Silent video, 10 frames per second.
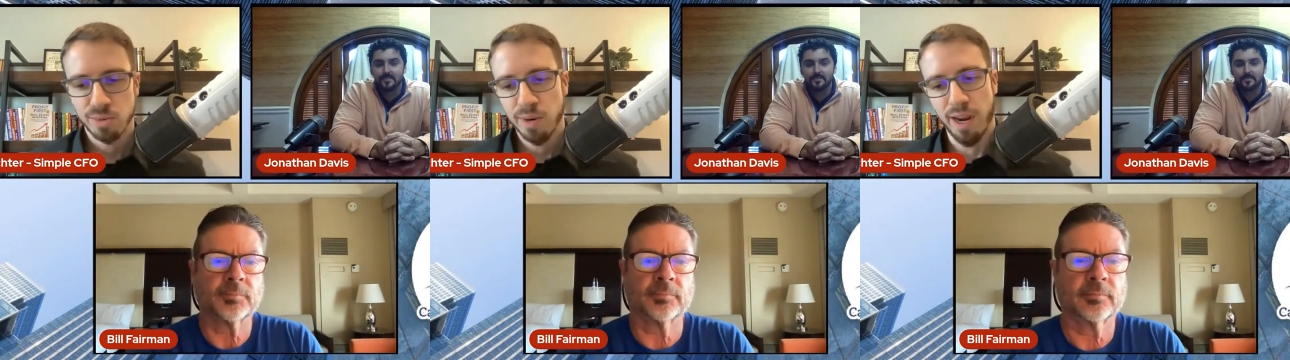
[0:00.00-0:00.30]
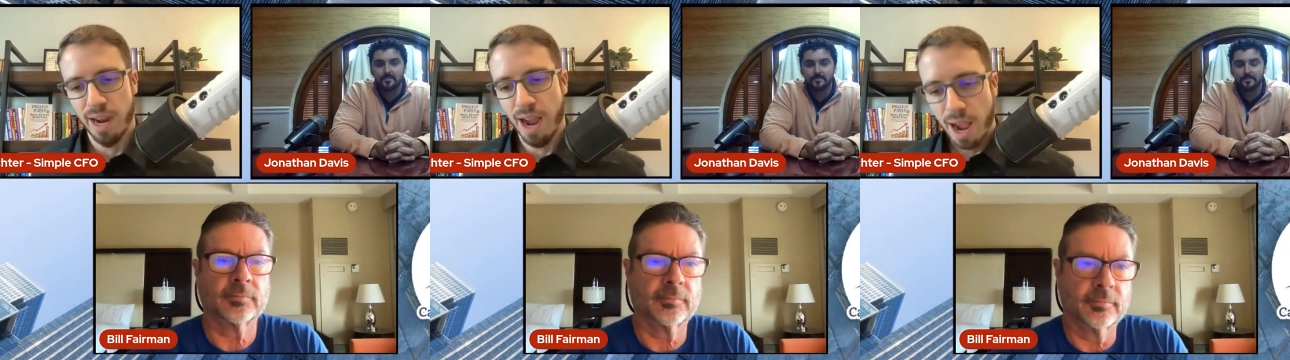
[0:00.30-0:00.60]

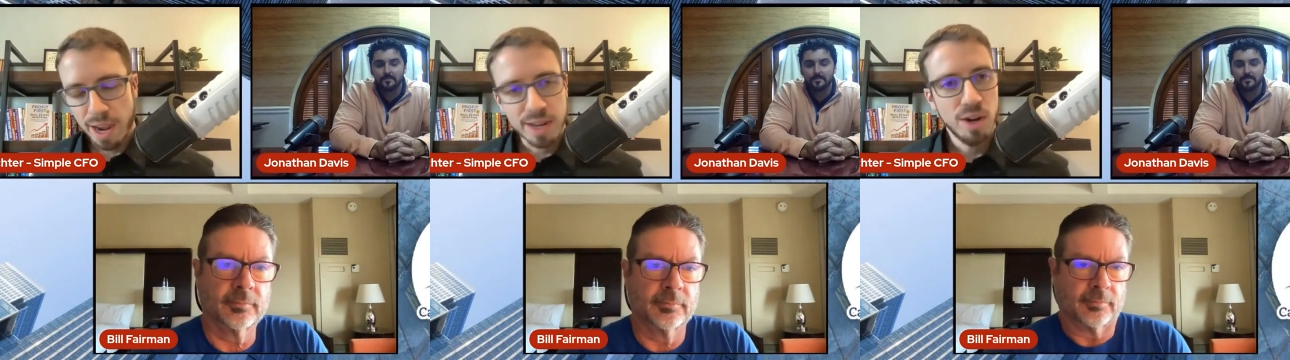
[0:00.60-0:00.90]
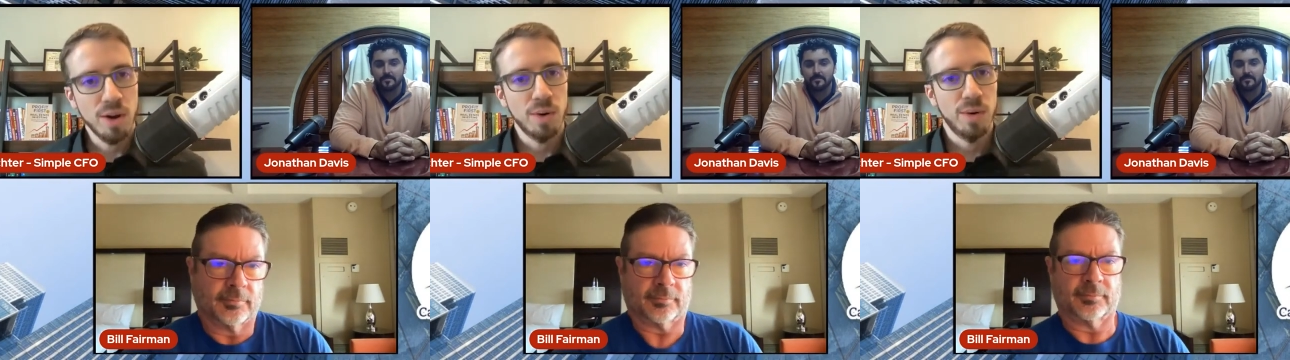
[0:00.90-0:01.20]
Speaker 1: away. I
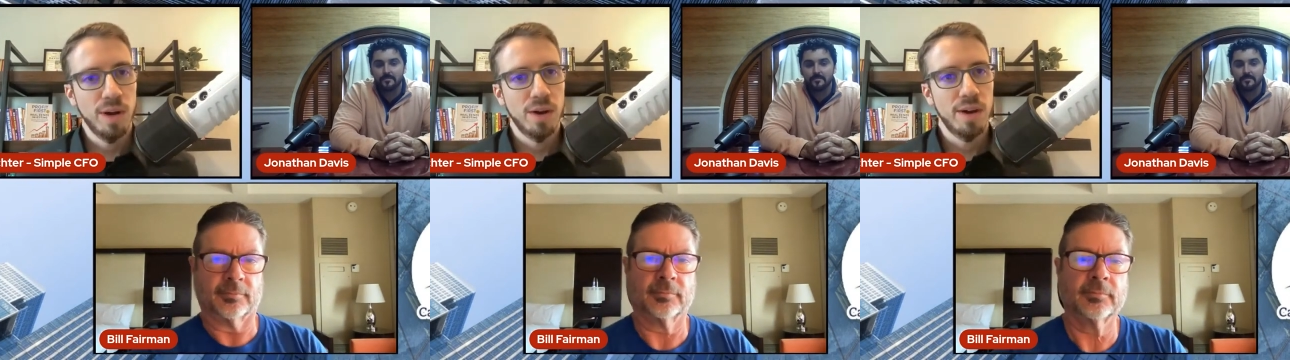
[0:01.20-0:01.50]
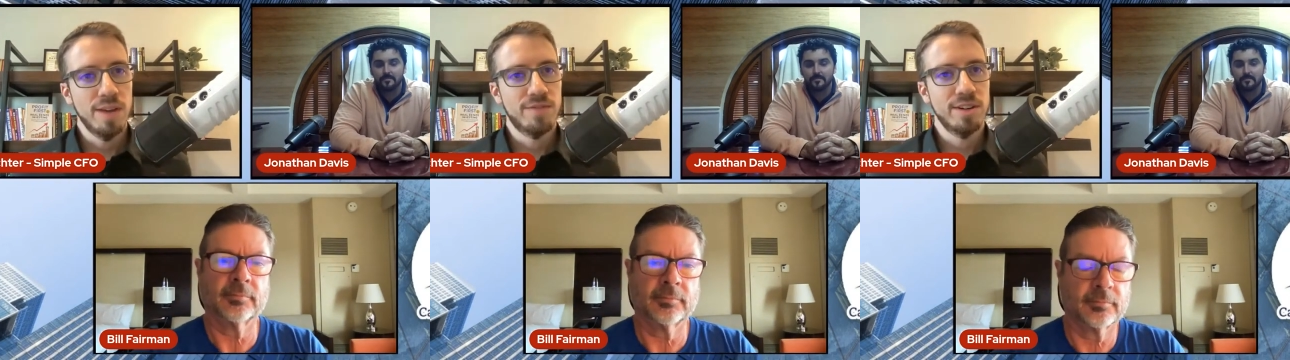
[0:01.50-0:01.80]
know
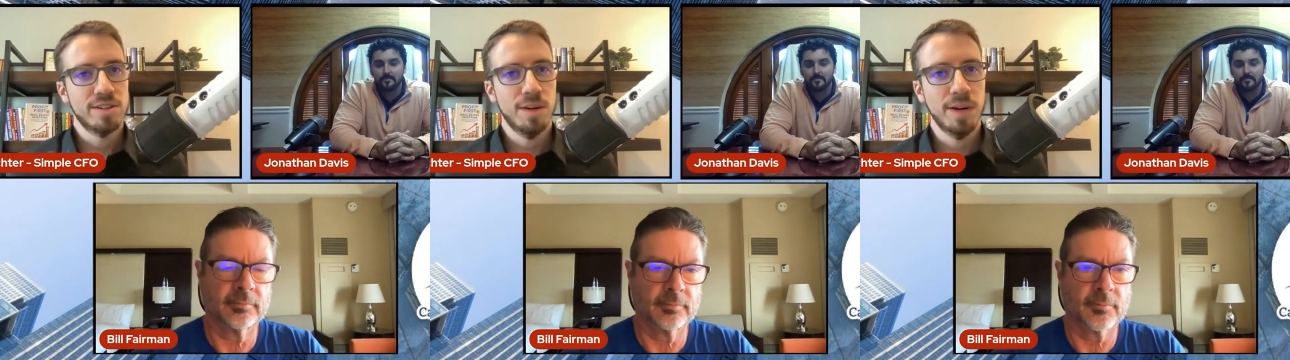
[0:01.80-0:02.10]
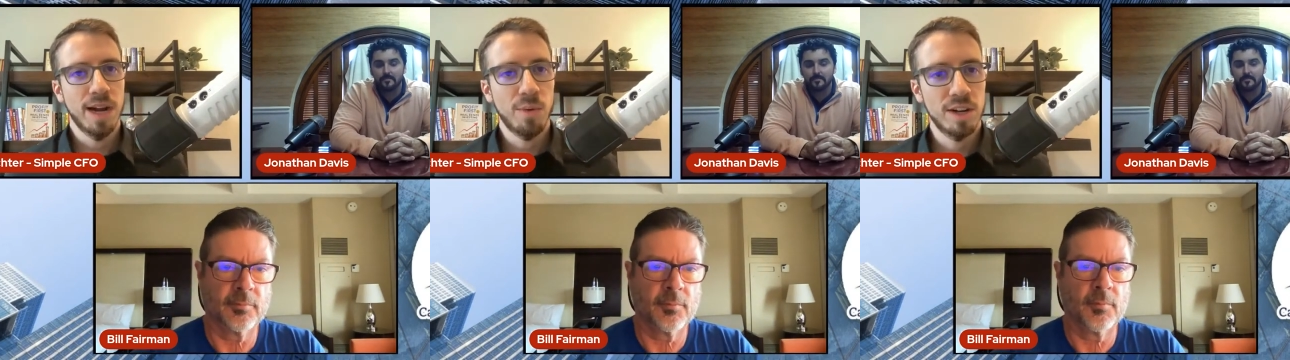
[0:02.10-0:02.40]
if there's
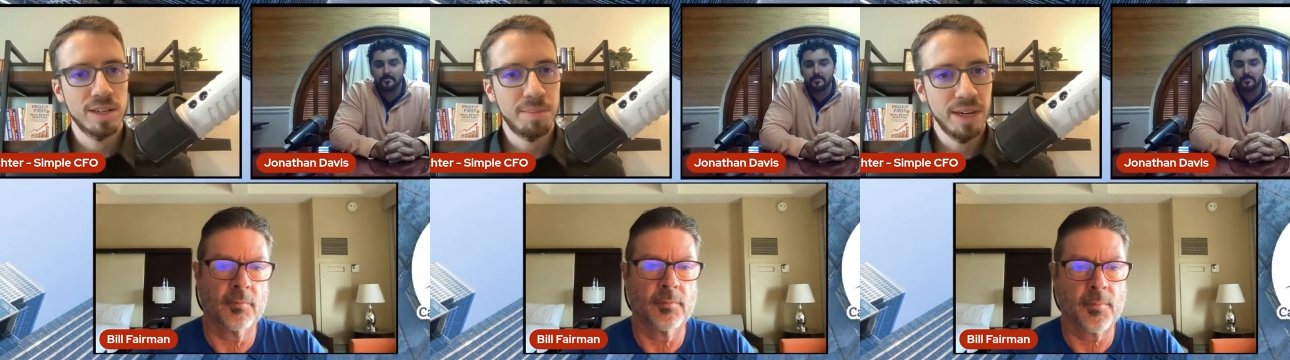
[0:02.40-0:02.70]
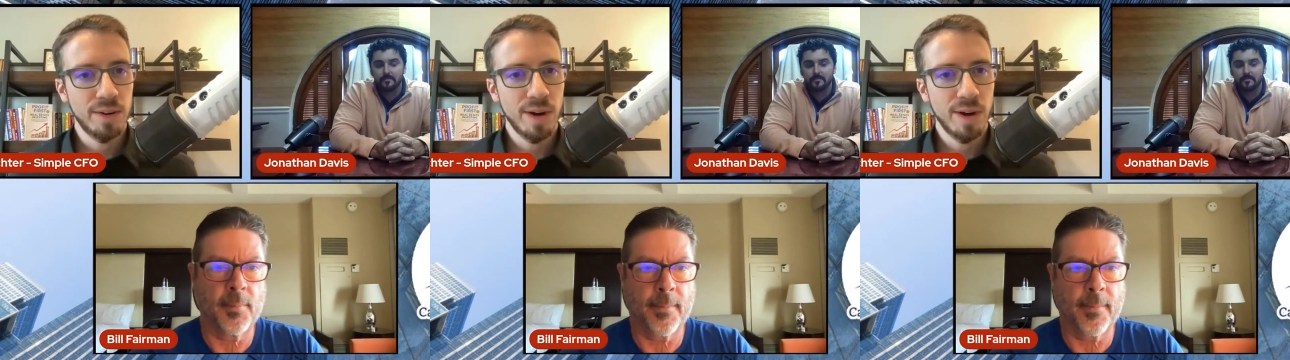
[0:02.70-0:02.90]
someone I want to be